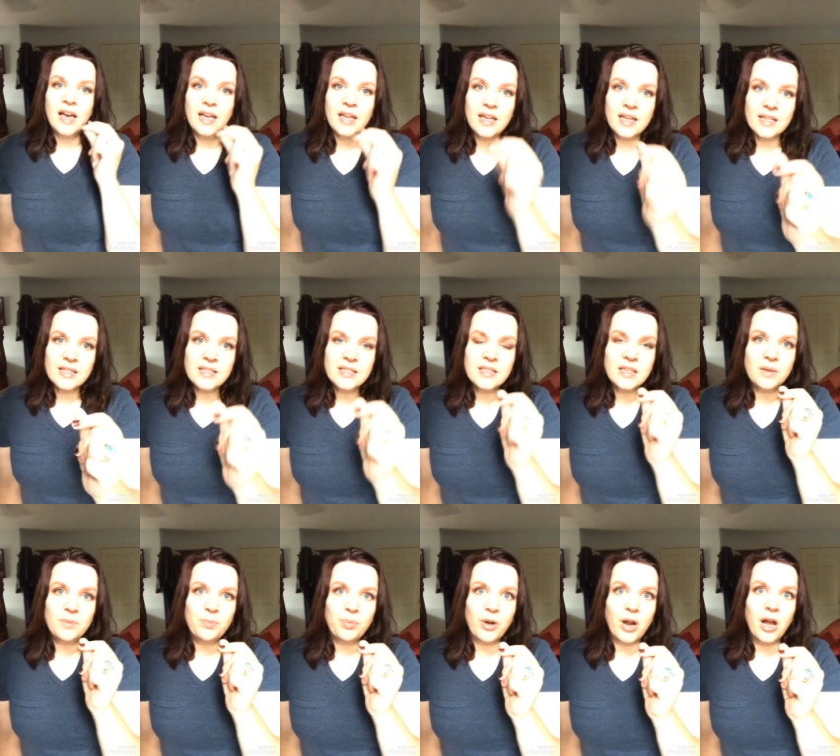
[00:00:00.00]
that
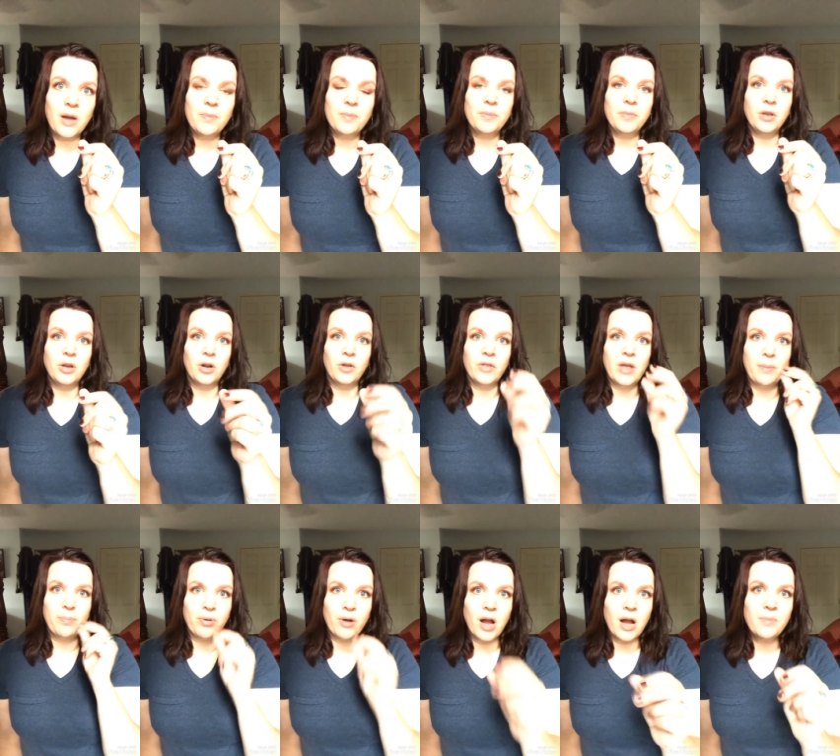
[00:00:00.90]
instant prompt, you know,
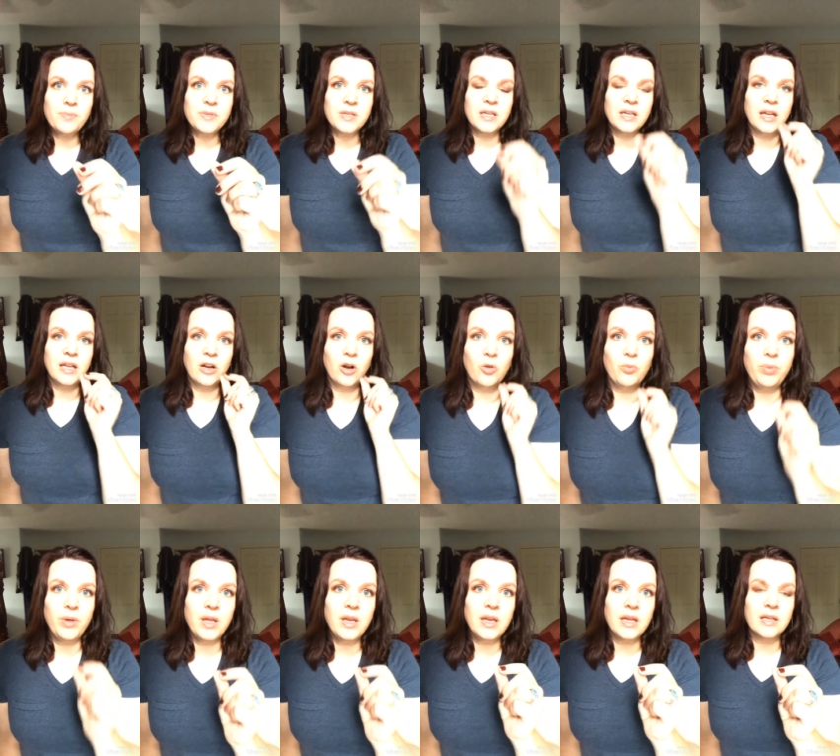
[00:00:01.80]
that prompting and
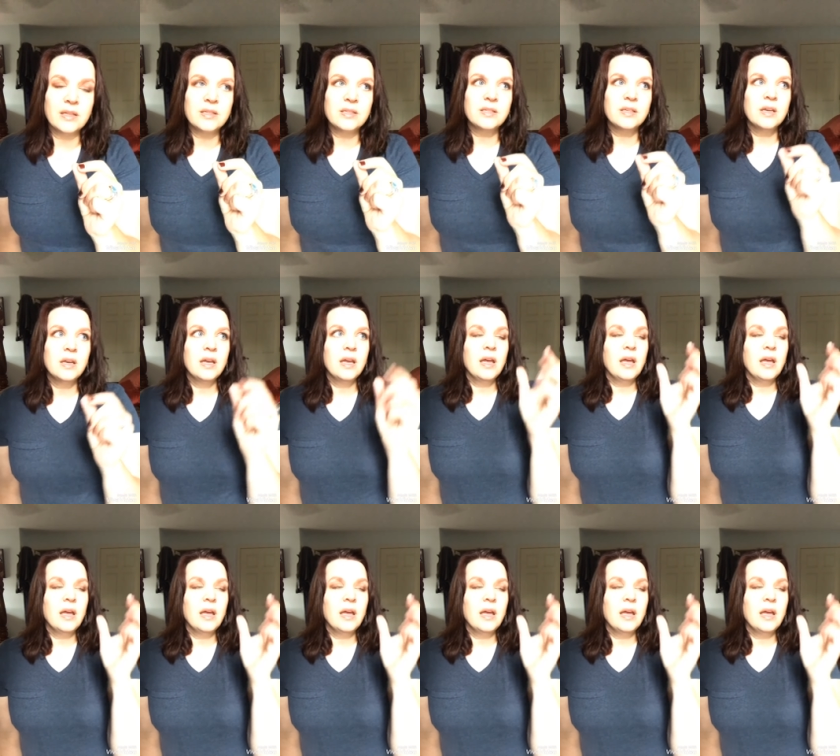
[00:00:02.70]
obedience